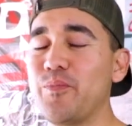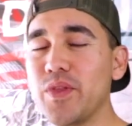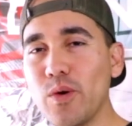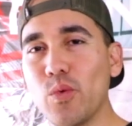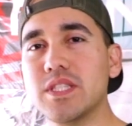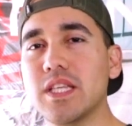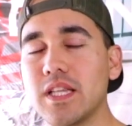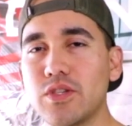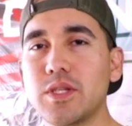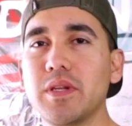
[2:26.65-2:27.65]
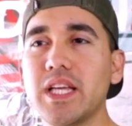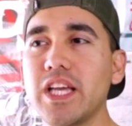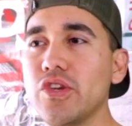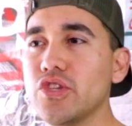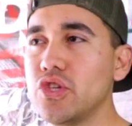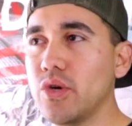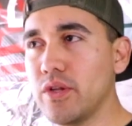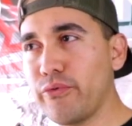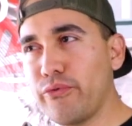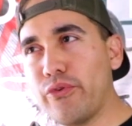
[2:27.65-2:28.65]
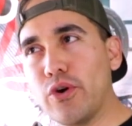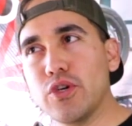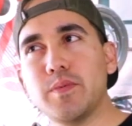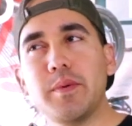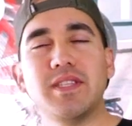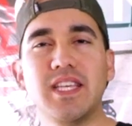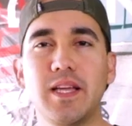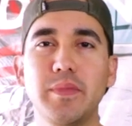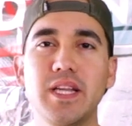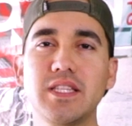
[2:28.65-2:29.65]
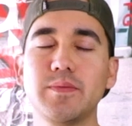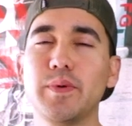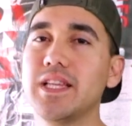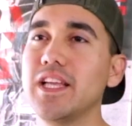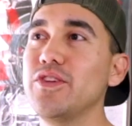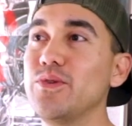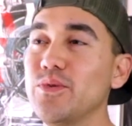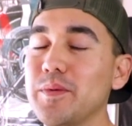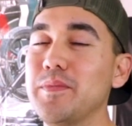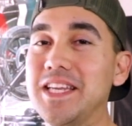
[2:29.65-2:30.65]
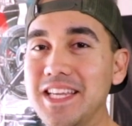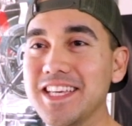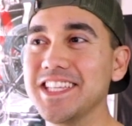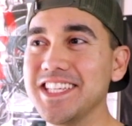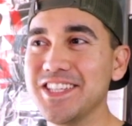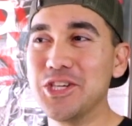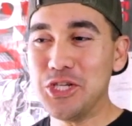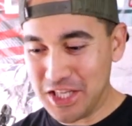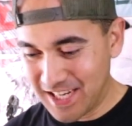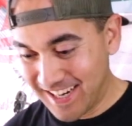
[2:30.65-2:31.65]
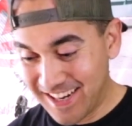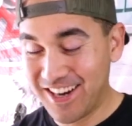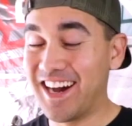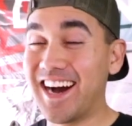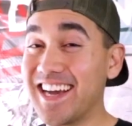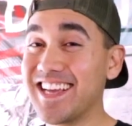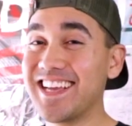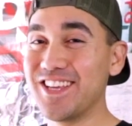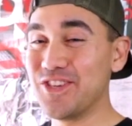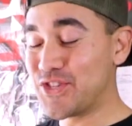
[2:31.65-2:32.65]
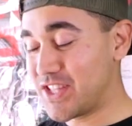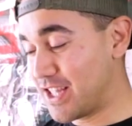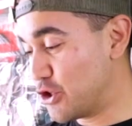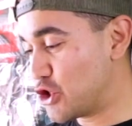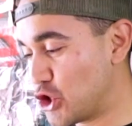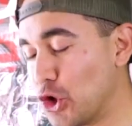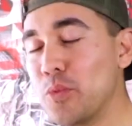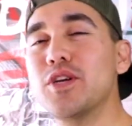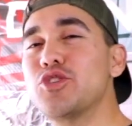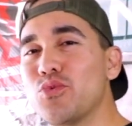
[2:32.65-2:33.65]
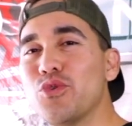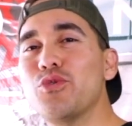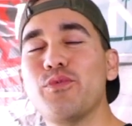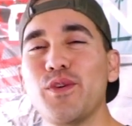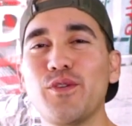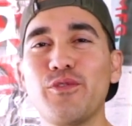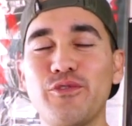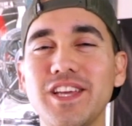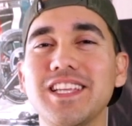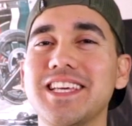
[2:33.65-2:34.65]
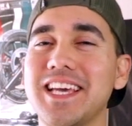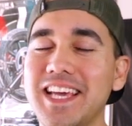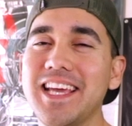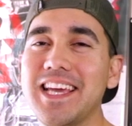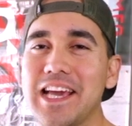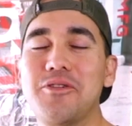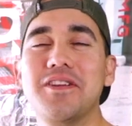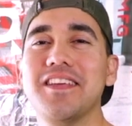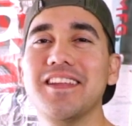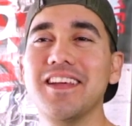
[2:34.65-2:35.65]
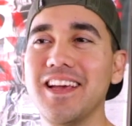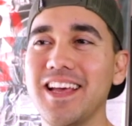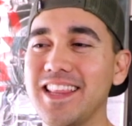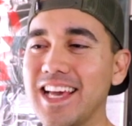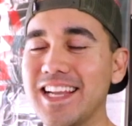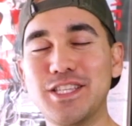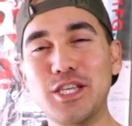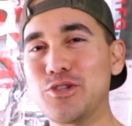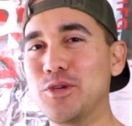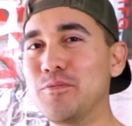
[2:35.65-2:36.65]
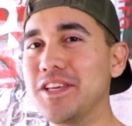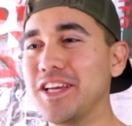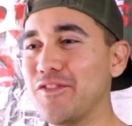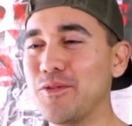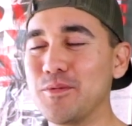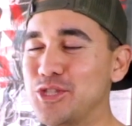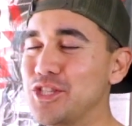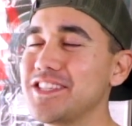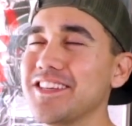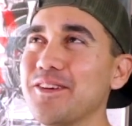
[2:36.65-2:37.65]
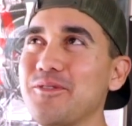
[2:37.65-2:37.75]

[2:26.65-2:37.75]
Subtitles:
it was a little something to get used to on the first maybe 10 minutes, but then you immediately, you're just like, I can get used to it. There's so much room for your feet to hang out in that it's extremely comfortable. It's just,